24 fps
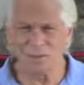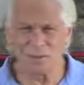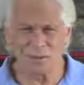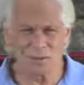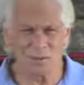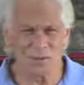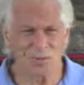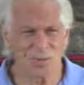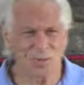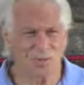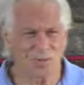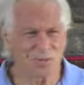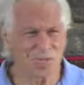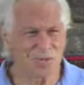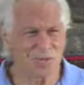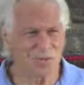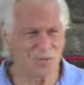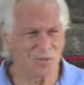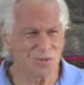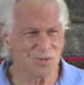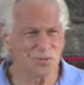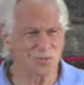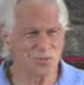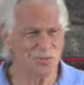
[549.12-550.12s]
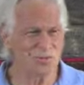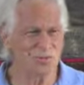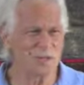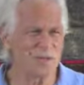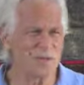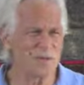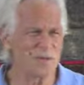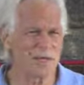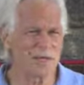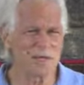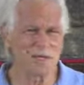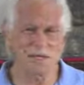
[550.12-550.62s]
You see what I'm saying? No one's
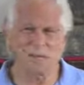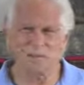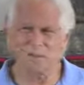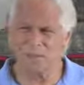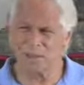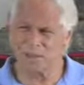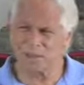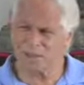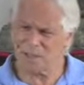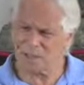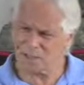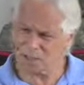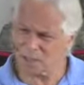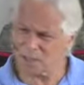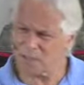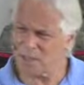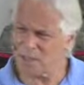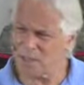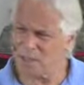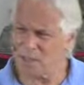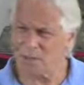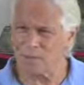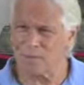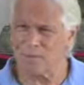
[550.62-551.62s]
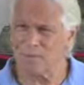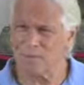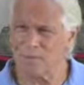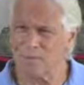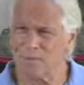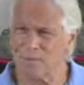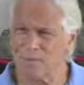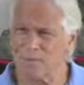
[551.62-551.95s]
really making a big deal about them.